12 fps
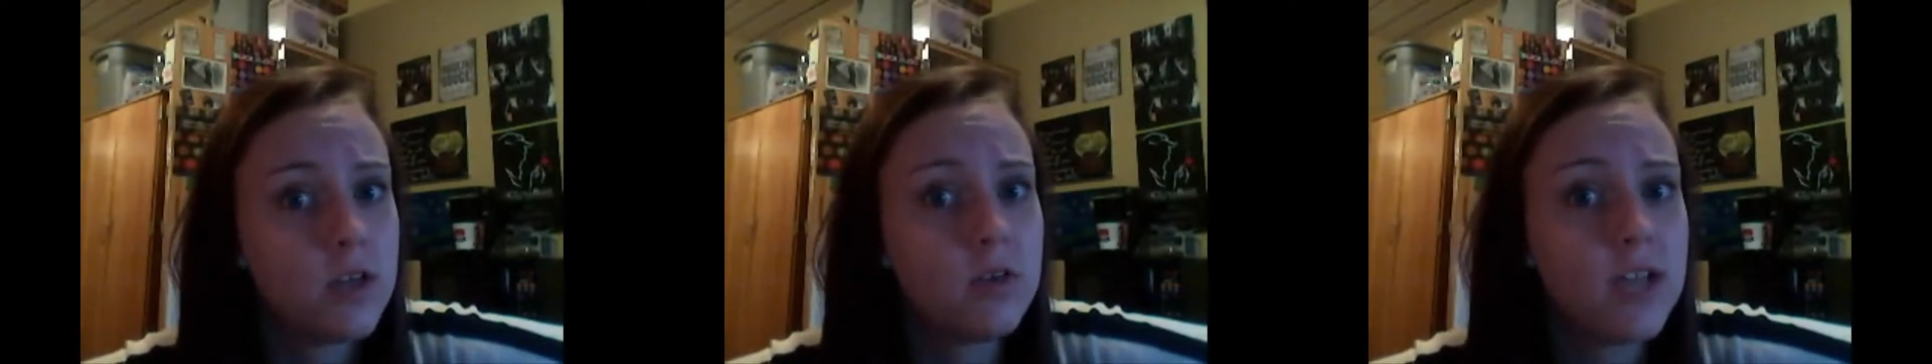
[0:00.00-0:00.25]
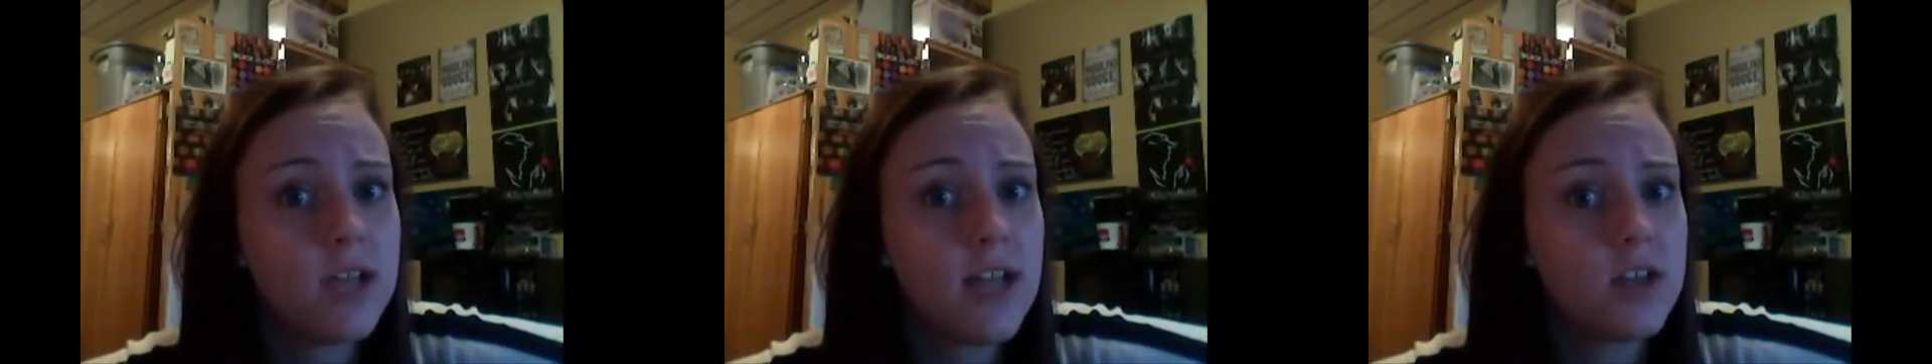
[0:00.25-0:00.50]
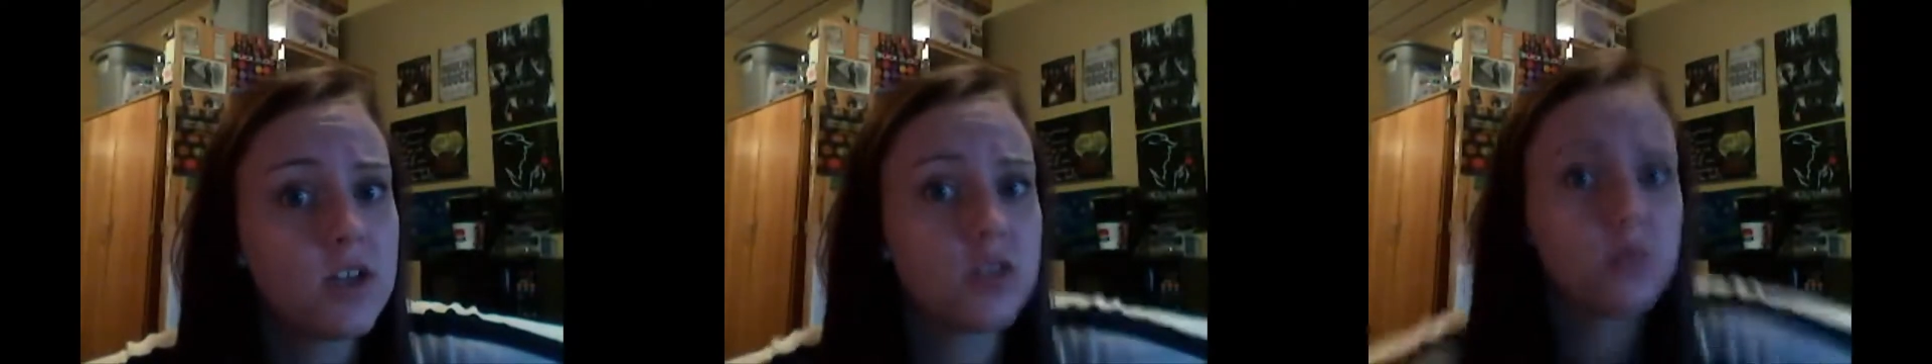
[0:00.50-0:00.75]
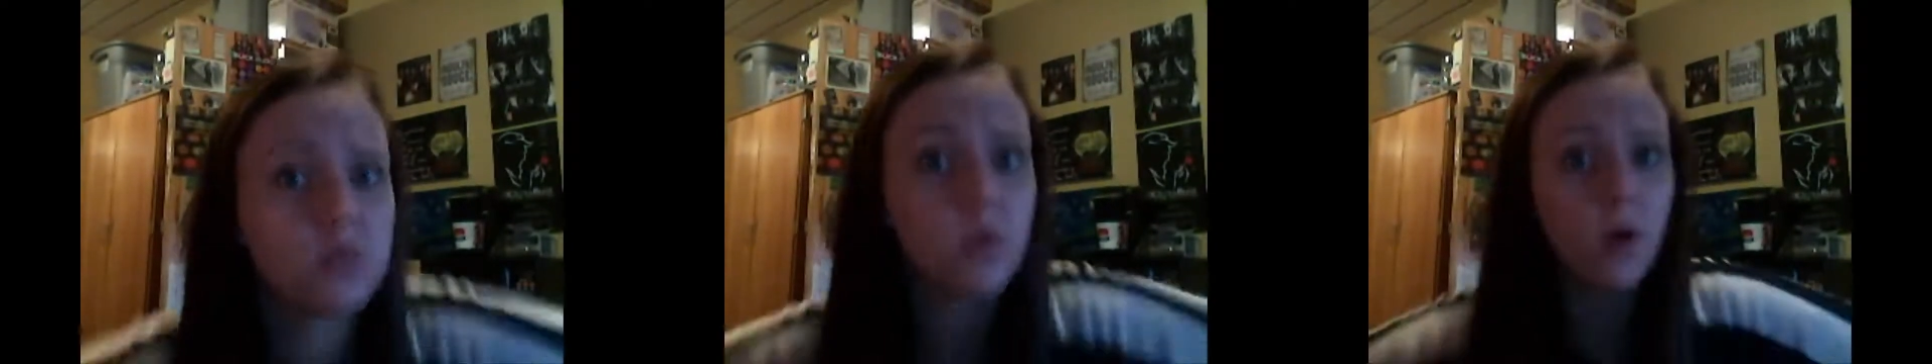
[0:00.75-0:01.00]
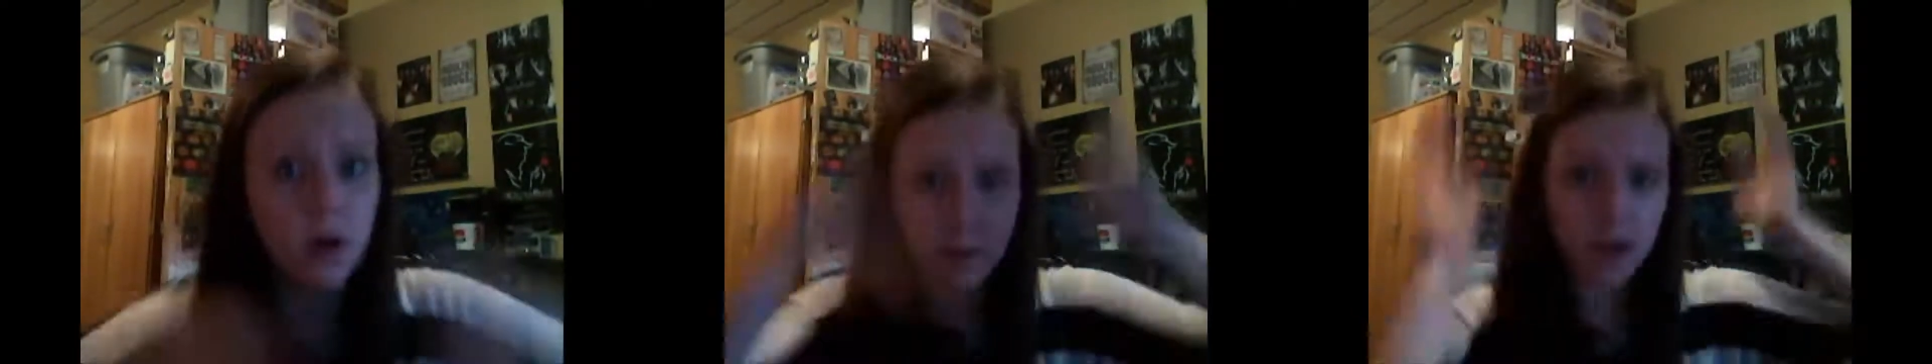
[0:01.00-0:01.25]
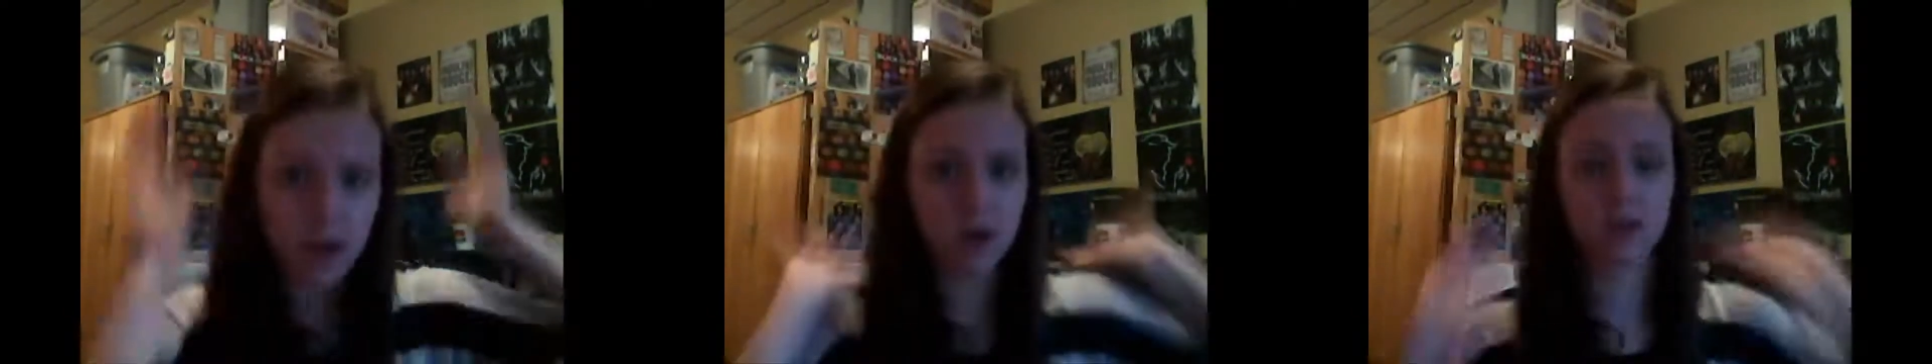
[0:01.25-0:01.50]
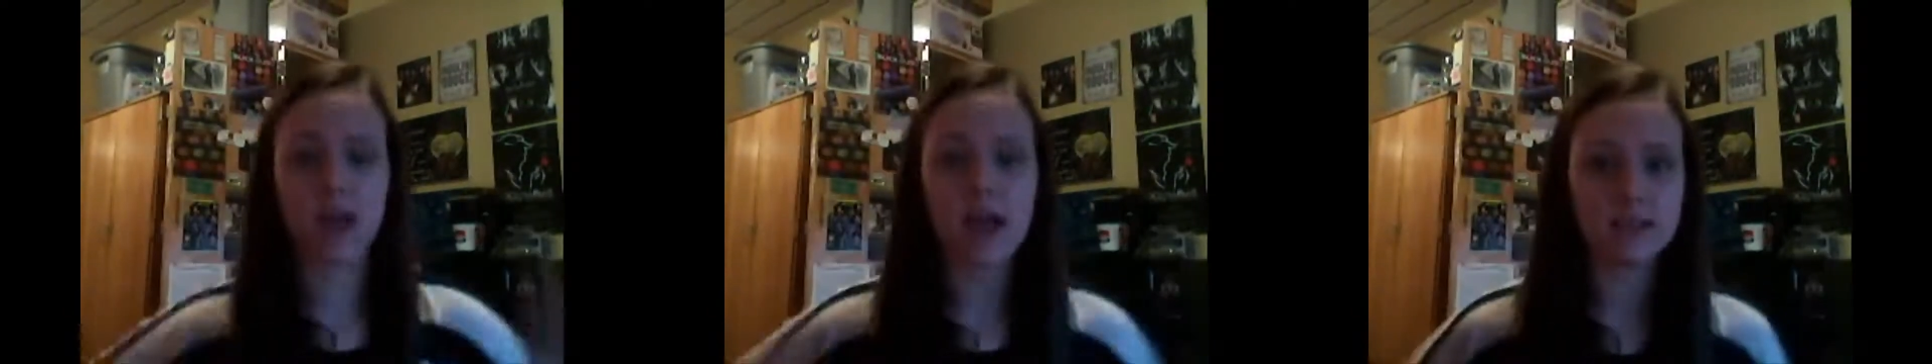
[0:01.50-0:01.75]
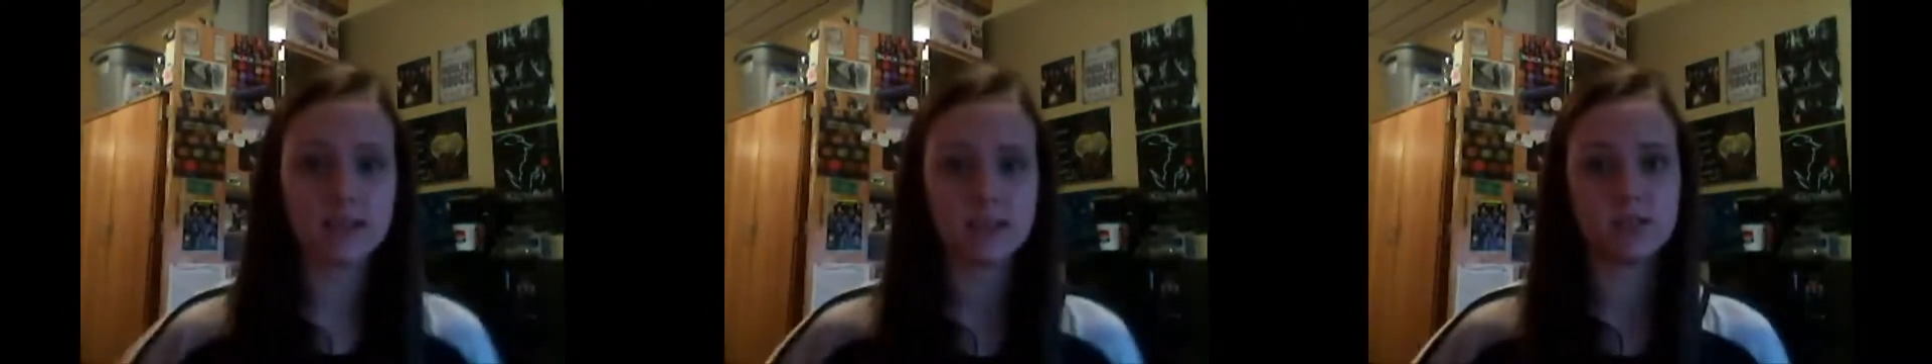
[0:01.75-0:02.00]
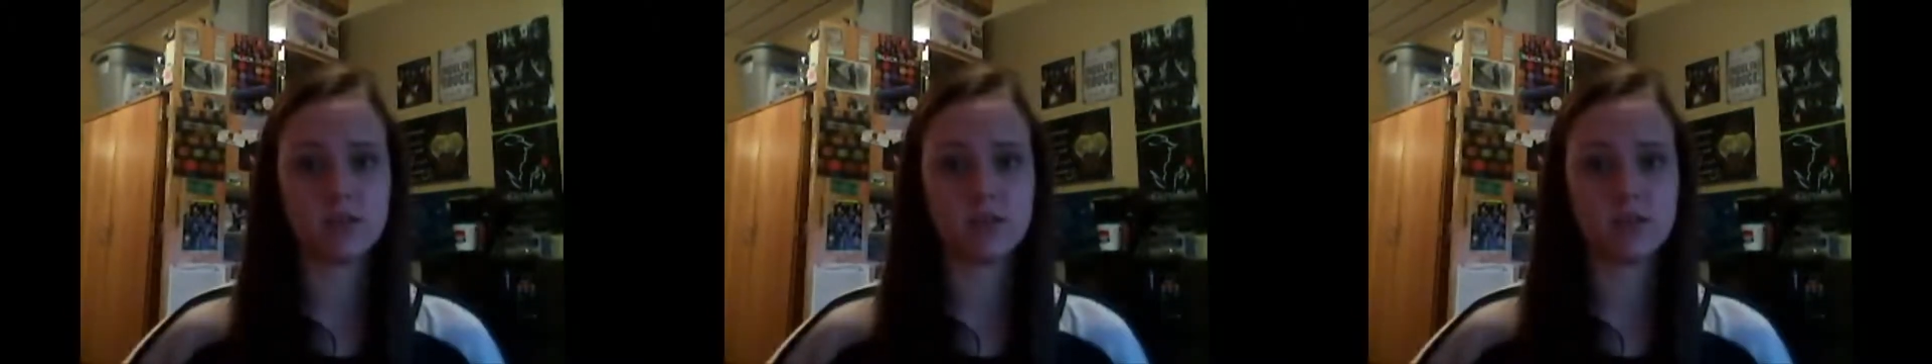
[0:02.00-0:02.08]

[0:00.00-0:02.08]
You can't just throw on a pair of glasses